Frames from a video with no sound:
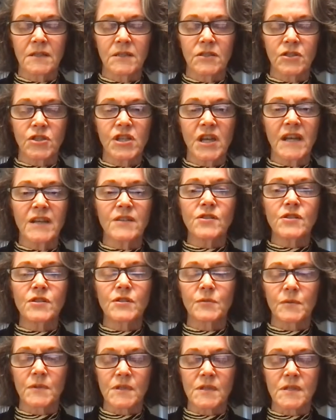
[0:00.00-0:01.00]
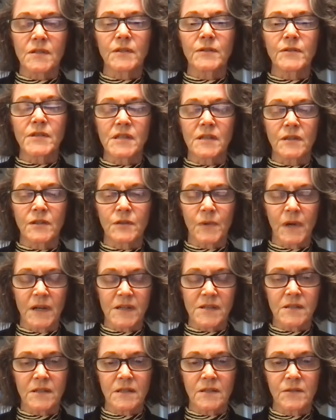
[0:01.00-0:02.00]
change the results in the
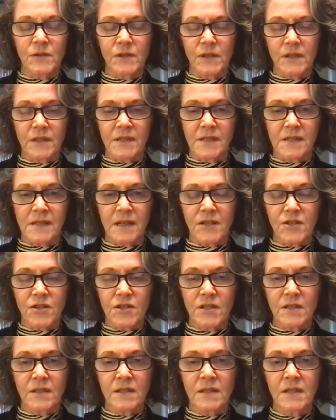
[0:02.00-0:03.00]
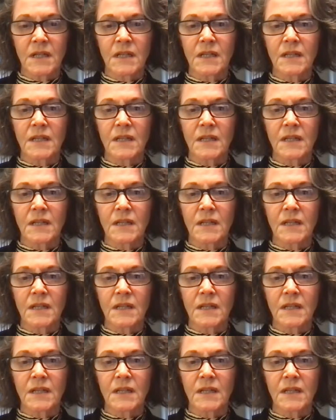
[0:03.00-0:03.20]
rest of the organization.